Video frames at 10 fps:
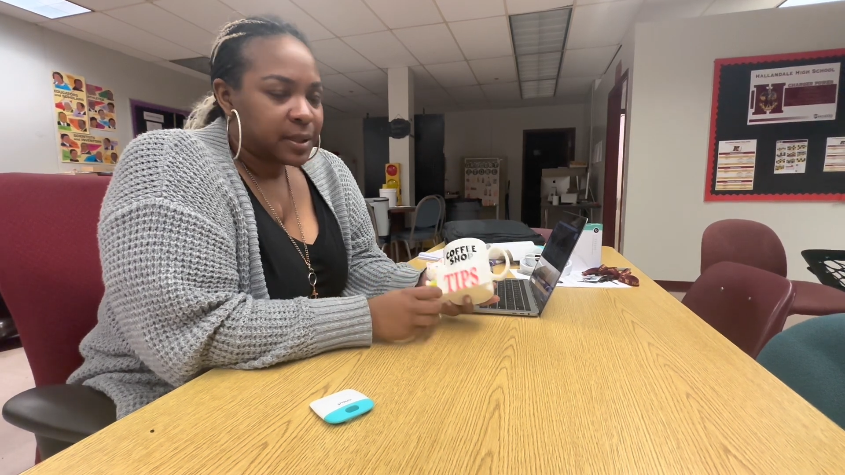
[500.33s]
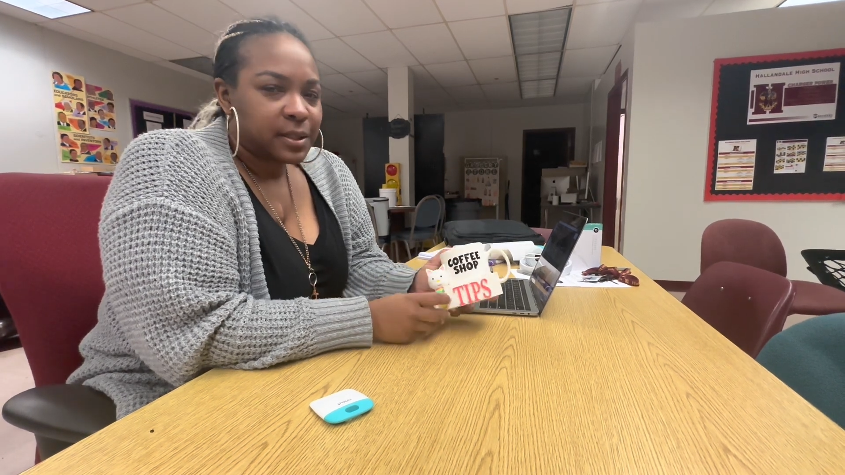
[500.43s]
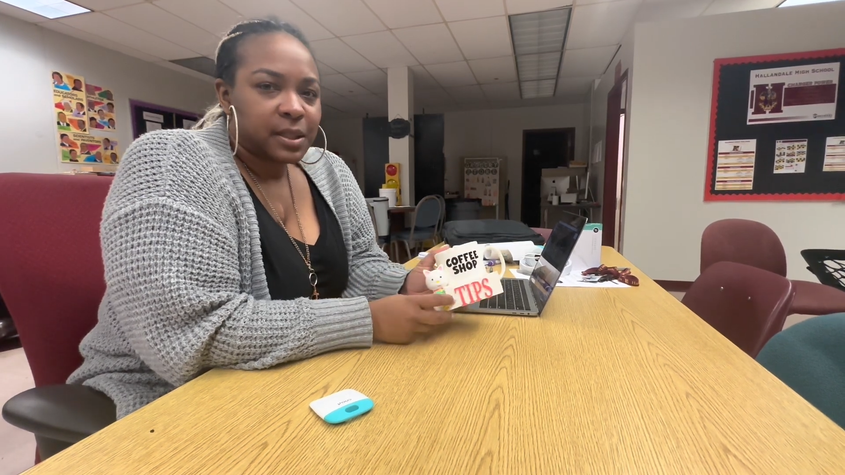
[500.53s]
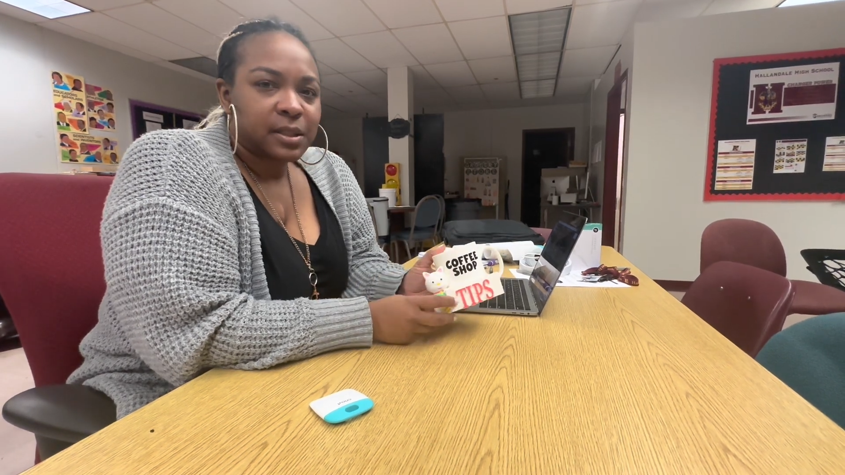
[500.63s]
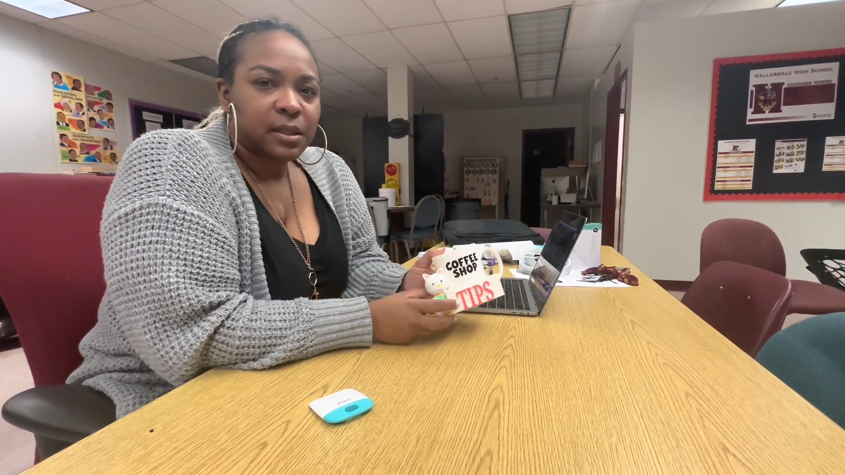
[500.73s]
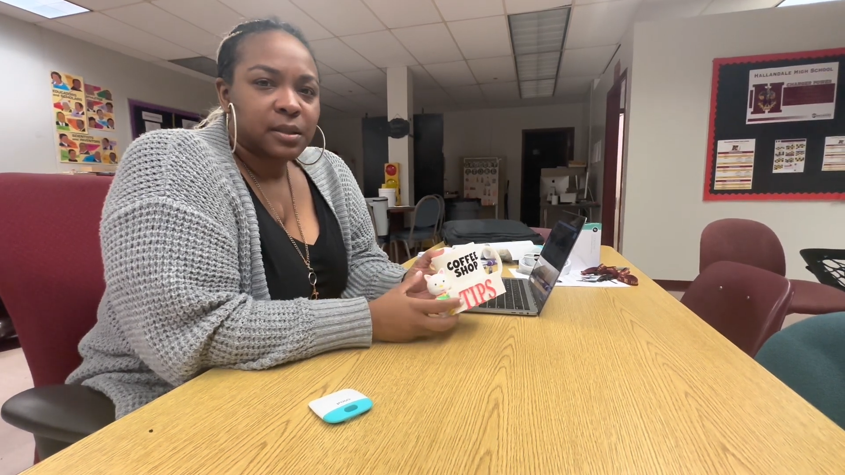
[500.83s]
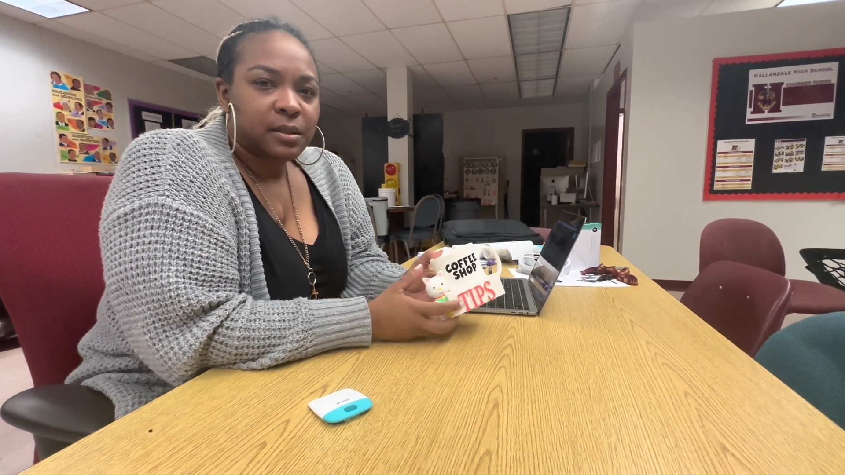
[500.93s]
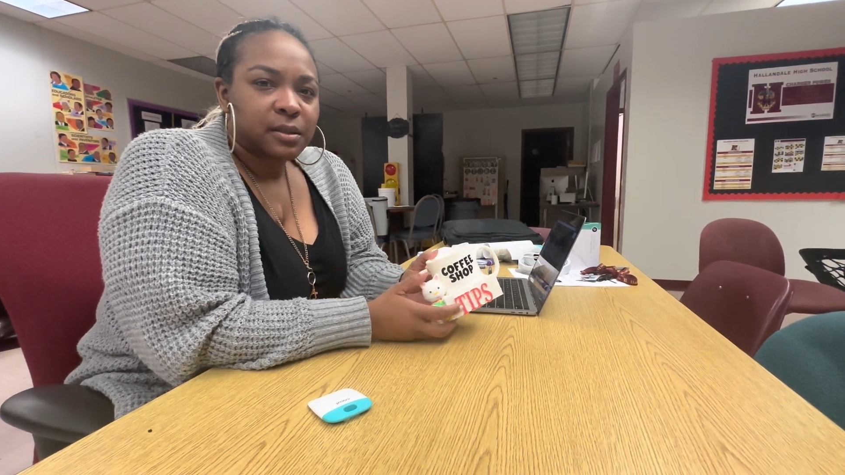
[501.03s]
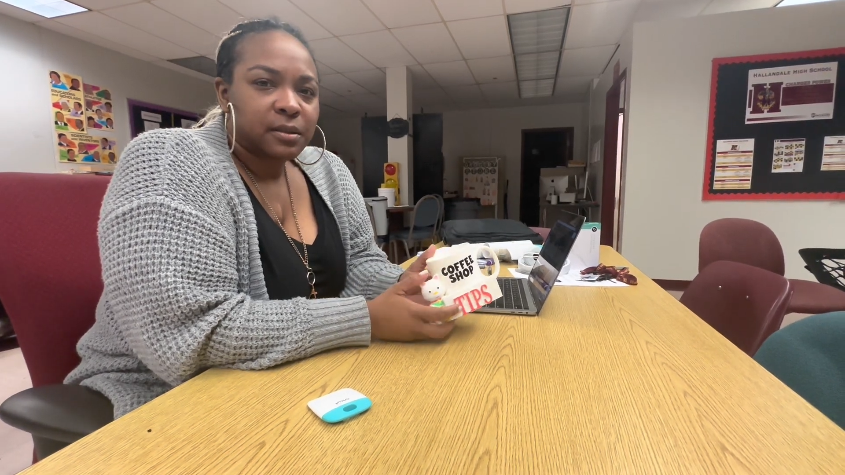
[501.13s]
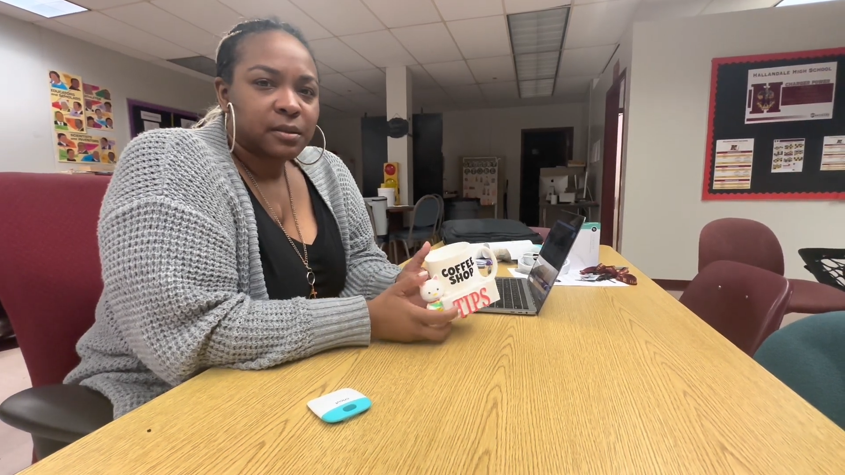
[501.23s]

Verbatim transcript: decent